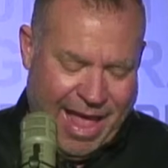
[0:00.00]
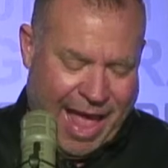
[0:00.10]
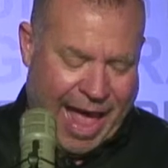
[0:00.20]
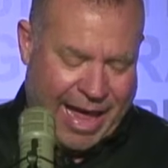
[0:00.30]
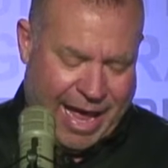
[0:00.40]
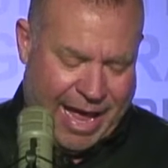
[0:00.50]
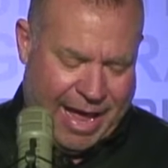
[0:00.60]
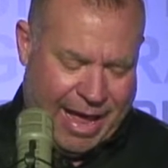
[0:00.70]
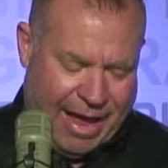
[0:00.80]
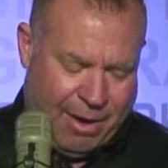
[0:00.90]
Hey,
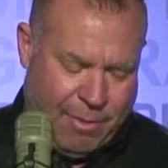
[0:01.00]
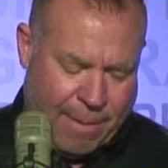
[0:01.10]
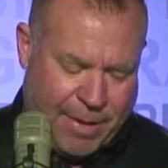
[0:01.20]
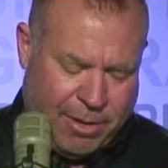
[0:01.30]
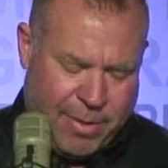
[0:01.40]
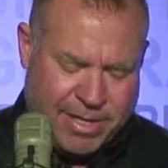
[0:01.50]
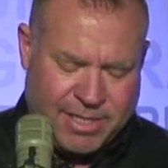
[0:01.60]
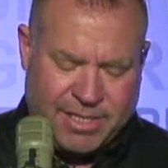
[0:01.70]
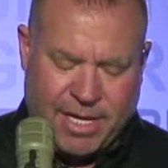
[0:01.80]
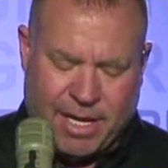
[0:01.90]
Rob Biederman is
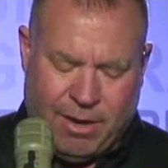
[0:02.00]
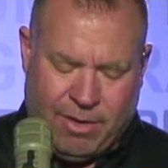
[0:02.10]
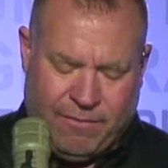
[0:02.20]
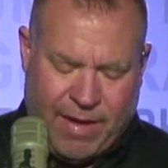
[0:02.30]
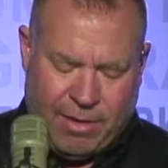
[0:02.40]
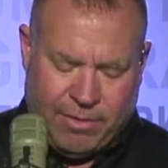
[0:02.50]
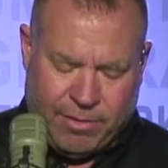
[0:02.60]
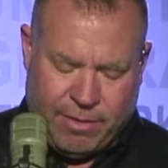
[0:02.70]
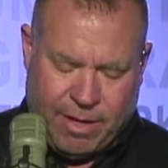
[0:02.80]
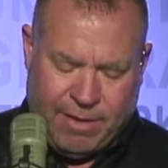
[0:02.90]
the CEO and
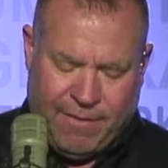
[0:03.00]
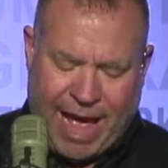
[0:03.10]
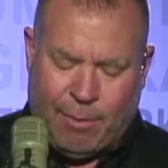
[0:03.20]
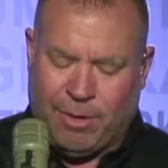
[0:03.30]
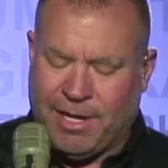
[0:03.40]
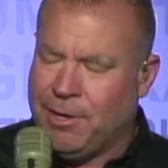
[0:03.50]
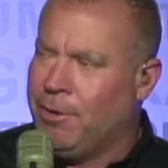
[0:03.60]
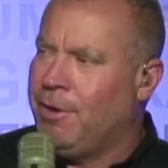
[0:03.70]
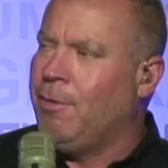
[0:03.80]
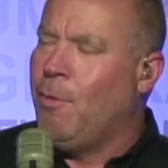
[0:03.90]
founder of
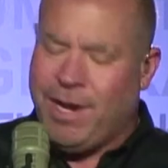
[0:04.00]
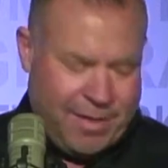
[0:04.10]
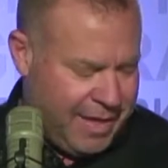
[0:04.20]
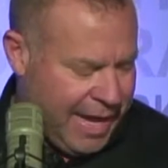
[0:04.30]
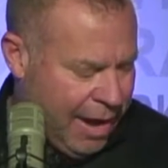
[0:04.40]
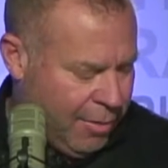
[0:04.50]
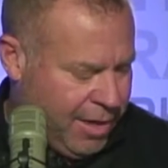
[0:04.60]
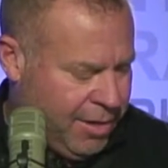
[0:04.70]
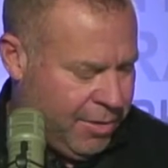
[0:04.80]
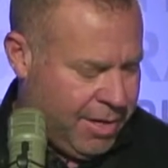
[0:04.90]
HourlyNerd. What do you think
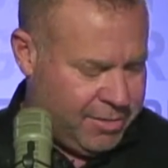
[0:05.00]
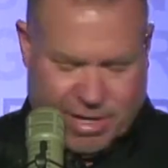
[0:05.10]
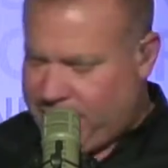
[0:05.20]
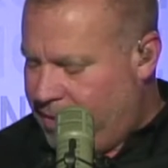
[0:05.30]
HourlyNerd is, Rusty?